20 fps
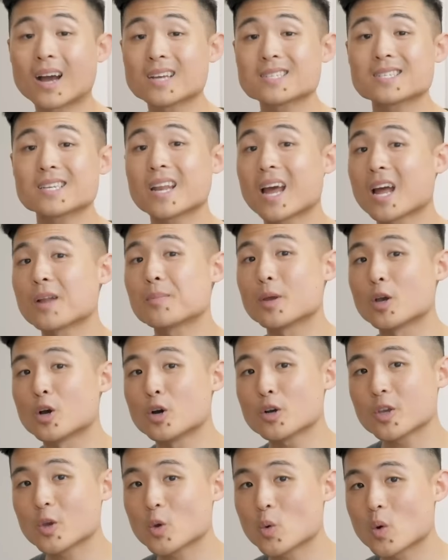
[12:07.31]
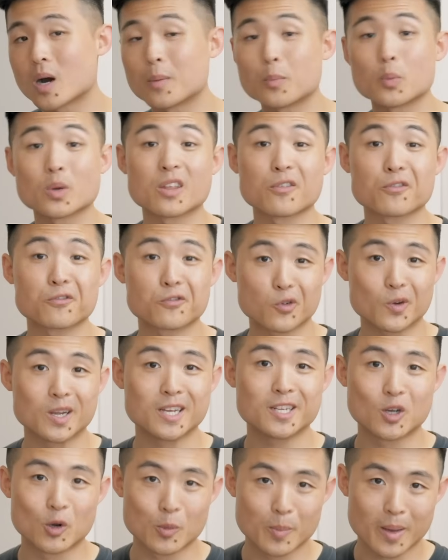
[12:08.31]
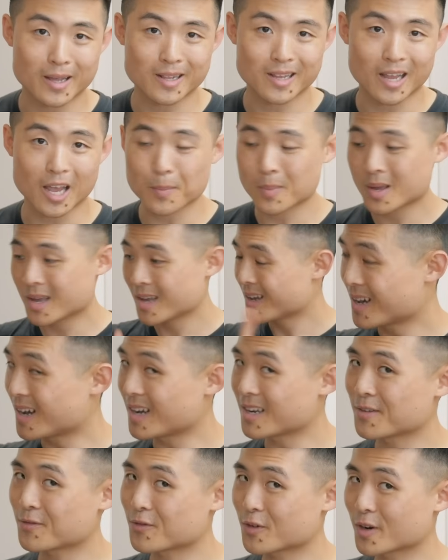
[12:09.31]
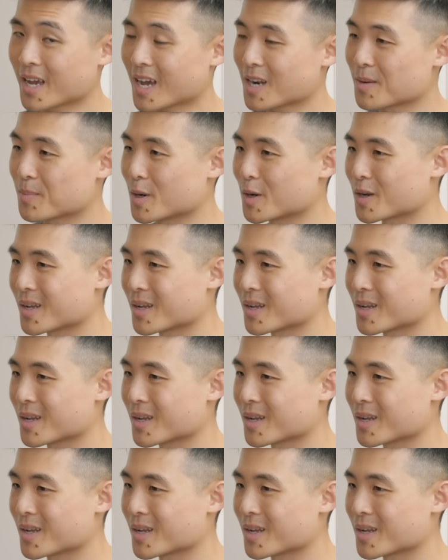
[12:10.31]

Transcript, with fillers: I said I'd be hooking you up with a free domain name. I didn't forget about